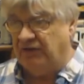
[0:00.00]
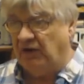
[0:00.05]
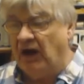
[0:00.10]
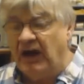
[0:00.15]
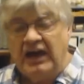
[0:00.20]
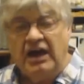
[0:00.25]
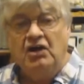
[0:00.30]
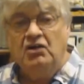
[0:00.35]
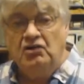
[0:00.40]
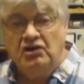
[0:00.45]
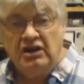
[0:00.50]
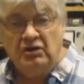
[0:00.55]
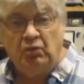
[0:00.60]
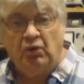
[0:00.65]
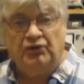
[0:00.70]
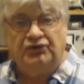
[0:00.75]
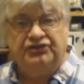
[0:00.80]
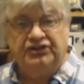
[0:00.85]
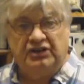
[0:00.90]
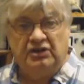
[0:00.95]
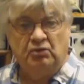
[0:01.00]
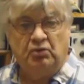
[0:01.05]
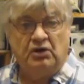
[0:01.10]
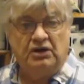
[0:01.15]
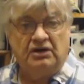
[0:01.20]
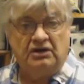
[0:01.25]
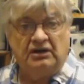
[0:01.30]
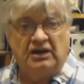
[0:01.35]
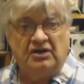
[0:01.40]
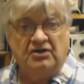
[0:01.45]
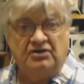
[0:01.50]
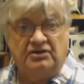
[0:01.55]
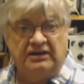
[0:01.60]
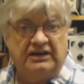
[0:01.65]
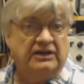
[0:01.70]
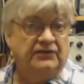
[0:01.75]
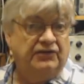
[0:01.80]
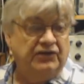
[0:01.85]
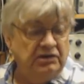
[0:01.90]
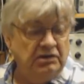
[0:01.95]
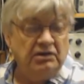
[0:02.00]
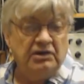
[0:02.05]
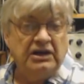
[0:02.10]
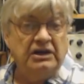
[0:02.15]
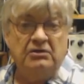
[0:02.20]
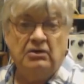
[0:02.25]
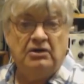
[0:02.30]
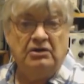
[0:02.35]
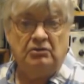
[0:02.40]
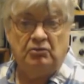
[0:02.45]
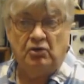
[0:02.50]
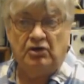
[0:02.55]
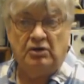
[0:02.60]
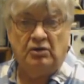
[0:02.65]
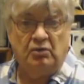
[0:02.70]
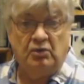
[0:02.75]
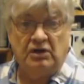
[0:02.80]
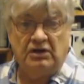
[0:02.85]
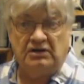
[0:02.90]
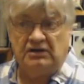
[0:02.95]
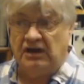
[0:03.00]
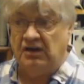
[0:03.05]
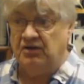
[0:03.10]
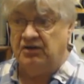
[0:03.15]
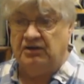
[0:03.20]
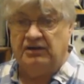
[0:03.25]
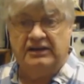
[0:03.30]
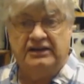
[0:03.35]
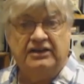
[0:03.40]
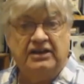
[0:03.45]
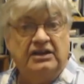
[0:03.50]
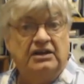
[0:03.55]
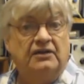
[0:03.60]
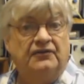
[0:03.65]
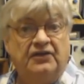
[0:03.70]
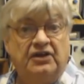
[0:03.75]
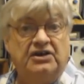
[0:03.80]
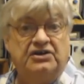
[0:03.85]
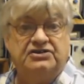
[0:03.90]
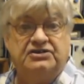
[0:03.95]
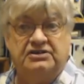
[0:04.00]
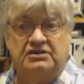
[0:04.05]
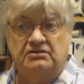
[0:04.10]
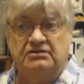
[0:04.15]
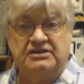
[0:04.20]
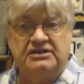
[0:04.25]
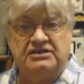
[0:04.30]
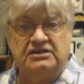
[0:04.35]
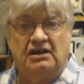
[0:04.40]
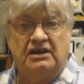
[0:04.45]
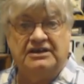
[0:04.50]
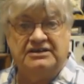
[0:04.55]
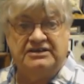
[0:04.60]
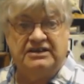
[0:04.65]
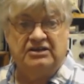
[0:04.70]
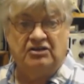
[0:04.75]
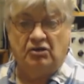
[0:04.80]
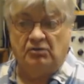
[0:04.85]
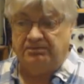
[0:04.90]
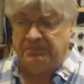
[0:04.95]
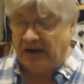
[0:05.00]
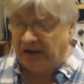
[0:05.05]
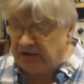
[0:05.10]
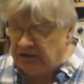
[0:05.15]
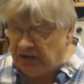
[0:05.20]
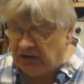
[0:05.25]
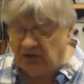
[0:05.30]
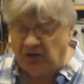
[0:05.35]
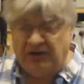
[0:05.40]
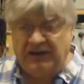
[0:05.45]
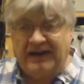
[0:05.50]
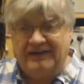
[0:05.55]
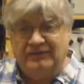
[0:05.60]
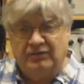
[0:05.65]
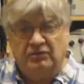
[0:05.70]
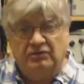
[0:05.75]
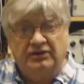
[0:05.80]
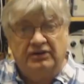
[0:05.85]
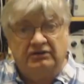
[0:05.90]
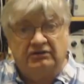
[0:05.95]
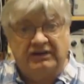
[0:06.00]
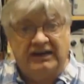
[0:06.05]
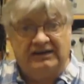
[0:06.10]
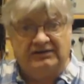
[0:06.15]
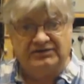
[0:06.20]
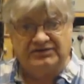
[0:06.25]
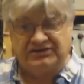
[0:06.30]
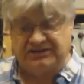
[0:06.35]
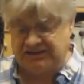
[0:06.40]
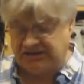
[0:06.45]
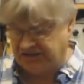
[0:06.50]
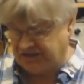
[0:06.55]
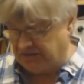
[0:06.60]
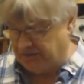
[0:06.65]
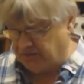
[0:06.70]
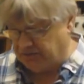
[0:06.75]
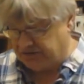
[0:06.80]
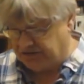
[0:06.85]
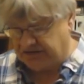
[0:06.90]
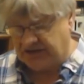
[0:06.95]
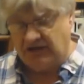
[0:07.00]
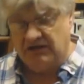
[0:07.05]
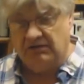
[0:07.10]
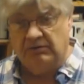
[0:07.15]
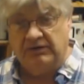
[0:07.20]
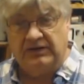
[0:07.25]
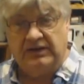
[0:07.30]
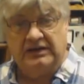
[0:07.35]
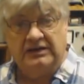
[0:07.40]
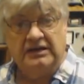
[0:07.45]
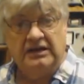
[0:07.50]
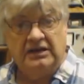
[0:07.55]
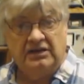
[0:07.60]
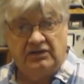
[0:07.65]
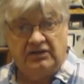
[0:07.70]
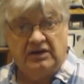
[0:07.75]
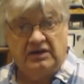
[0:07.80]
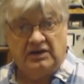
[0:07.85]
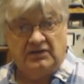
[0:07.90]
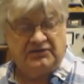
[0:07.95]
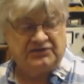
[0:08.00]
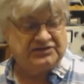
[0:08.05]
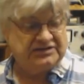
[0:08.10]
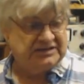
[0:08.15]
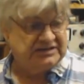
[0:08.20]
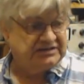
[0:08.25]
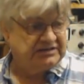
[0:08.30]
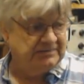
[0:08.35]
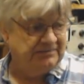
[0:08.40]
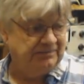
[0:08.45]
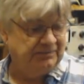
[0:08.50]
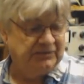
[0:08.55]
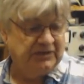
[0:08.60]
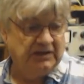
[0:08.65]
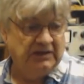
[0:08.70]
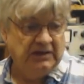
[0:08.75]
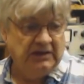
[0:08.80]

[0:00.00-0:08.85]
I only wanted to work locally, if you only want to work locally, then a vertical is ideal, but you've got to have all the ground system to go with it, the earth system.